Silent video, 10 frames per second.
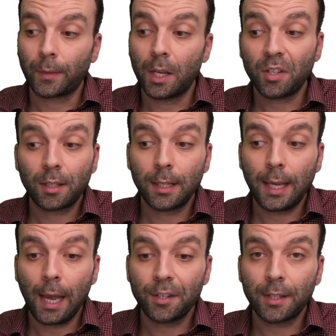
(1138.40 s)
Is it the
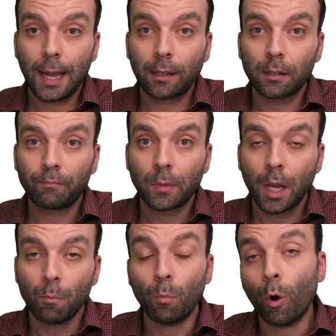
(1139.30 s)
case that
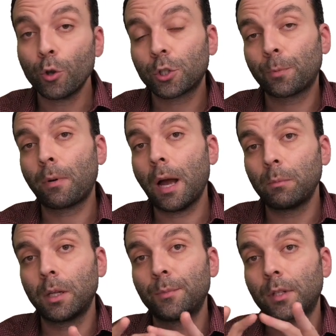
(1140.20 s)
most
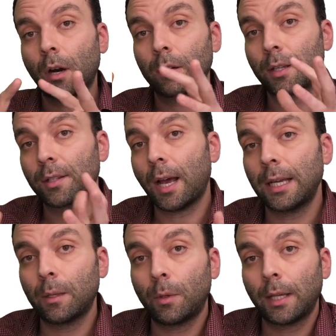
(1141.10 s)
problems are
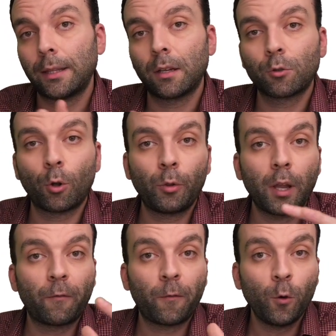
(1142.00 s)
decidable and there's
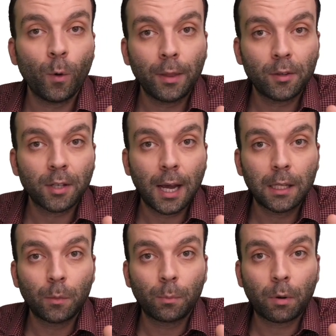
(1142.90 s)
only a few undecidable